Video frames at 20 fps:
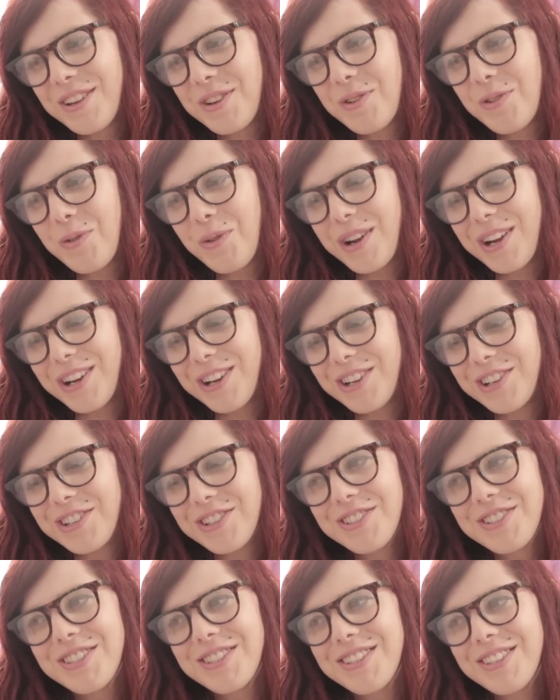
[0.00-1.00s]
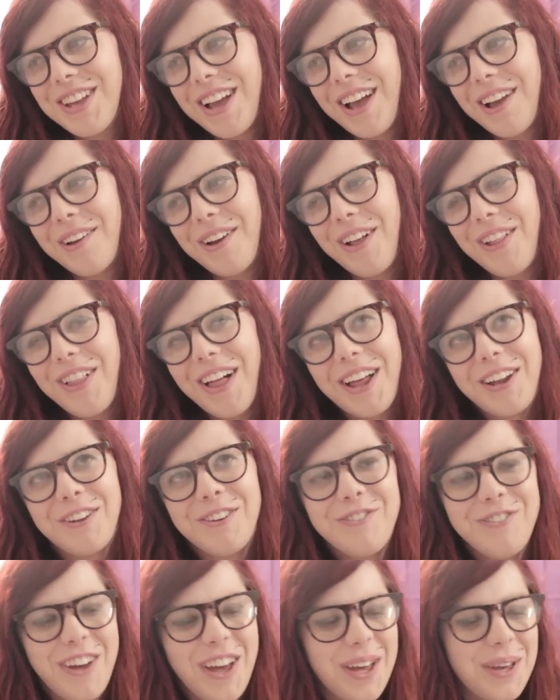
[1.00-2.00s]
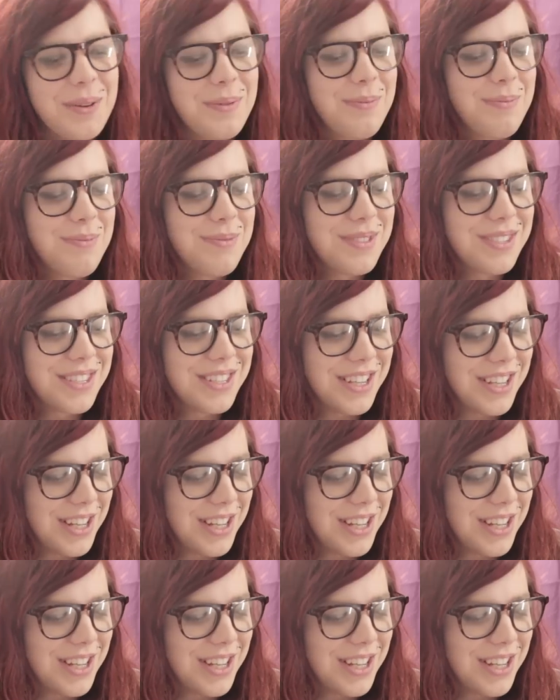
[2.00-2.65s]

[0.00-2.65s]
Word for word: Queers, a lot of femmes.